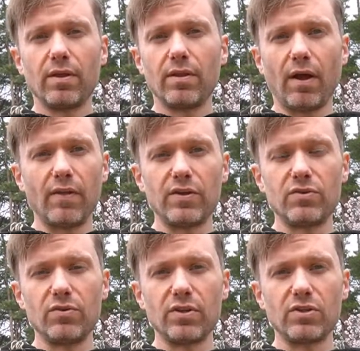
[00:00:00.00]
Are they
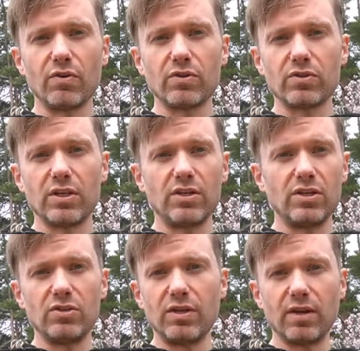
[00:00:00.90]
shoes that you're interested in?
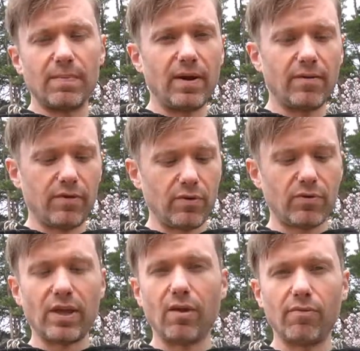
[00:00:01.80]
Did you get a pair for
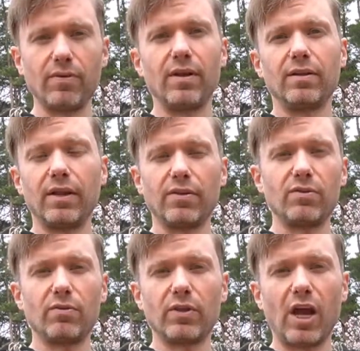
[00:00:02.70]
yourself? Let us
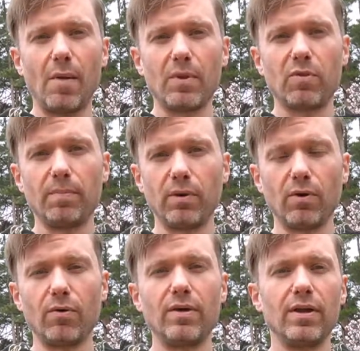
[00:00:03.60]
know in the comments
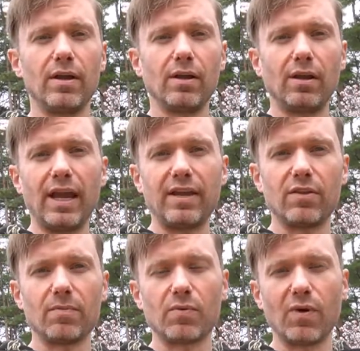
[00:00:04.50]
below. Like and
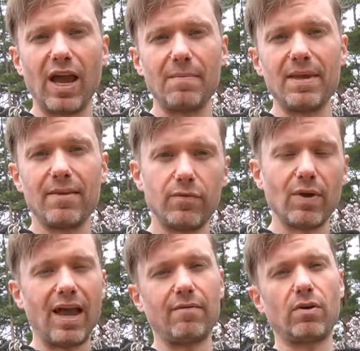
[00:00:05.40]
subscribe if you
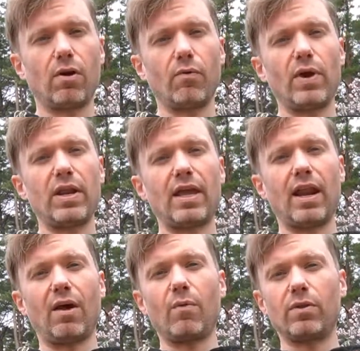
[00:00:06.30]
haven't already,
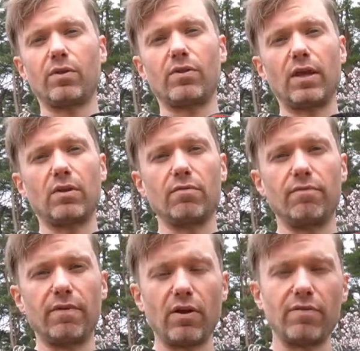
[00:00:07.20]
and I want to thank you
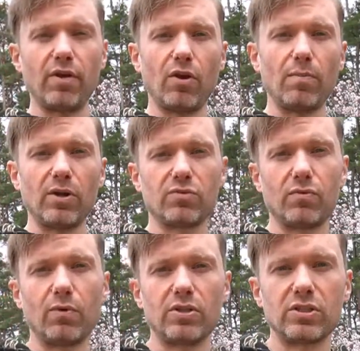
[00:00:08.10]
very, very much for
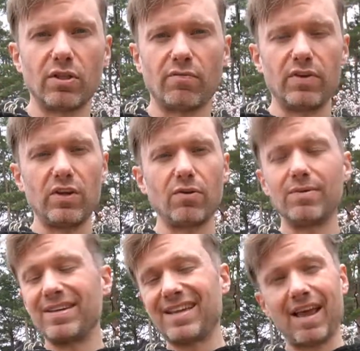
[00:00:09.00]
watching this video.
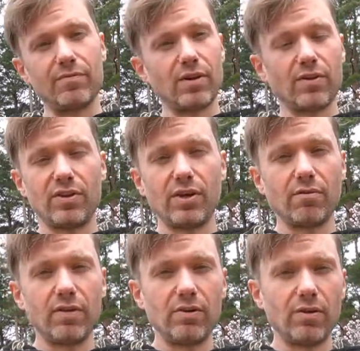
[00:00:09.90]
Haven't done a sneaker
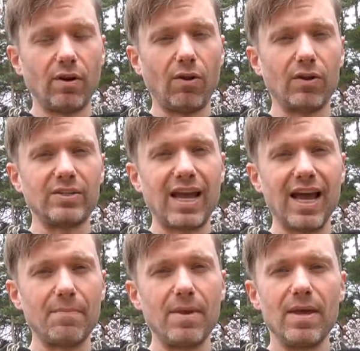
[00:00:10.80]
video in a long
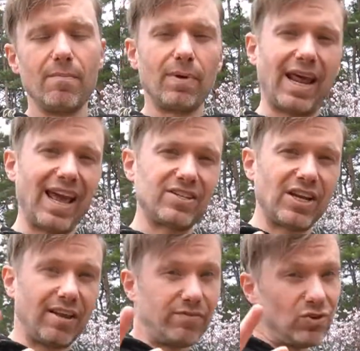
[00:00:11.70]
time, but I actually
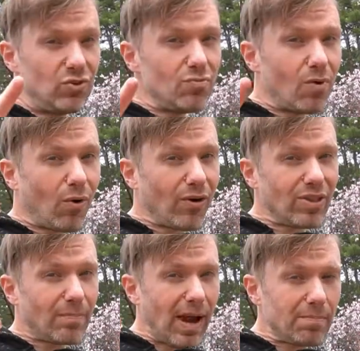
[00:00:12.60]
have 2 more in the
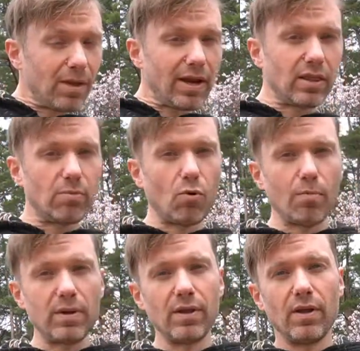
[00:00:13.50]
pipeline at the
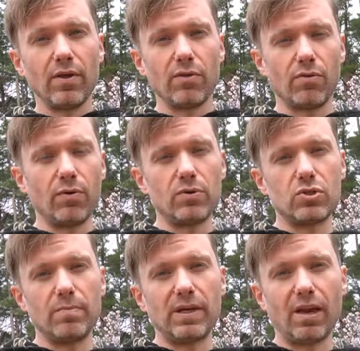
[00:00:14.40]
moment, so those
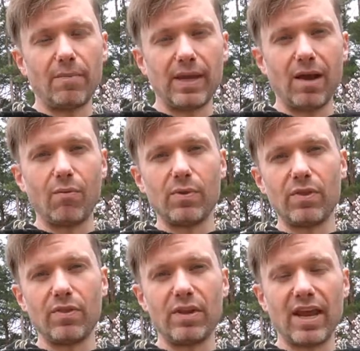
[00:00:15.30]
should be coming out
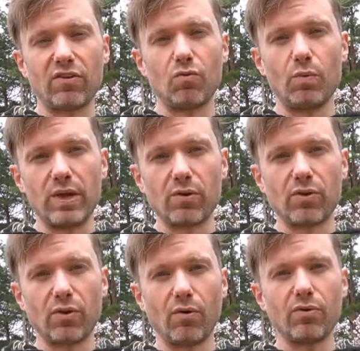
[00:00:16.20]
within the next week or
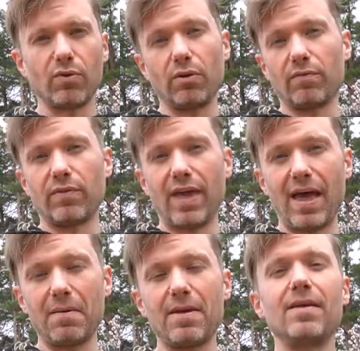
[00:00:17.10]
so look for
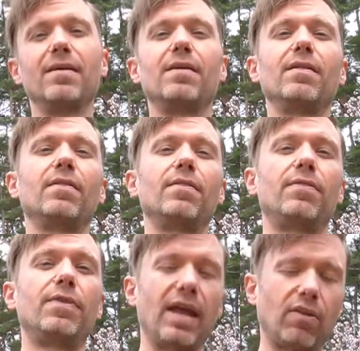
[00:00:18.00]
that.
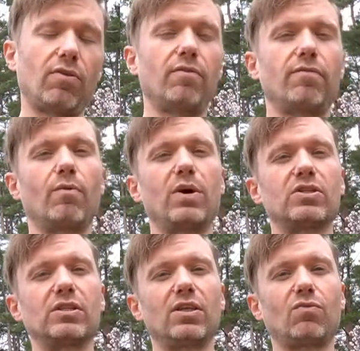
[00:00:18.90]
Thanks for
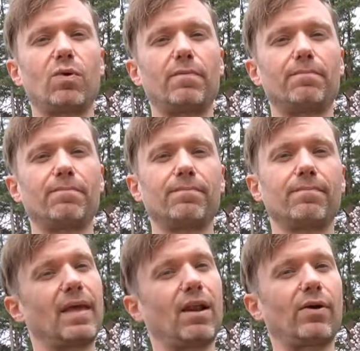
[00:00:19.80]
watching this one,
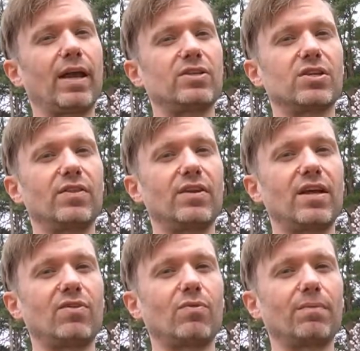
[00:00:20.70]
and I'll catch you on the
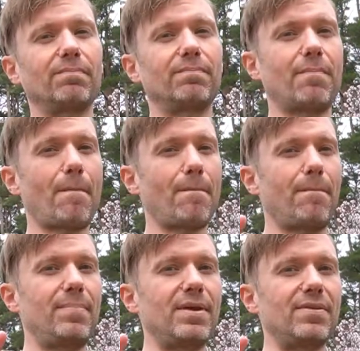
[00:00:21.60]
next one.
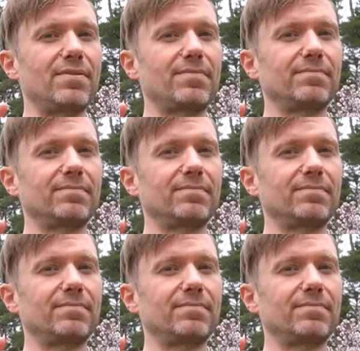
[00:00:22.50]
Peace.